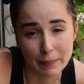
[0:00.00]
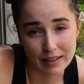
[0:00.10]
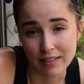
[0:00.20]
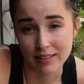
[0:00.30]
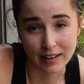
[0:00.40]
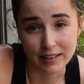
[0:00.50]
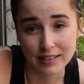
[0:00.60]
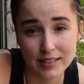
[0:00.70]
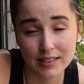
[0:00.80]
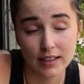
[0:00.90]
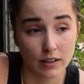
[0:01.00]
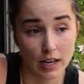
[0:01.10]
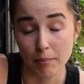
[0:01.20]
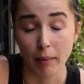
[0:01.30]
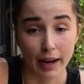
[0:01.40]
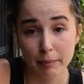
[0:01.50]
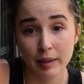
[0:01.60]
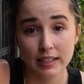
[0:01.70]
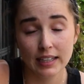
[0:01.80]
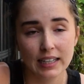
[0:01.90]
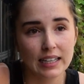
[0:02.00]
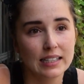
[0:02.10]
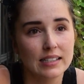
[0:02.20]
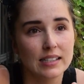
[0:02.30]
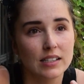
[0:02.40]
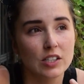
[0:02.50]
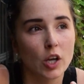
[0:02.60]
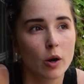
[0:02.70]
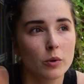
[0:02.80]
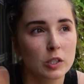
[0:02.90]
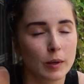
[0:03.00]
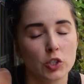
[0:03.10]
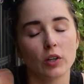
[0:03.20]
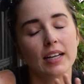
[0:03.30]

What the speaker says: big things, in my opinion. It is so special,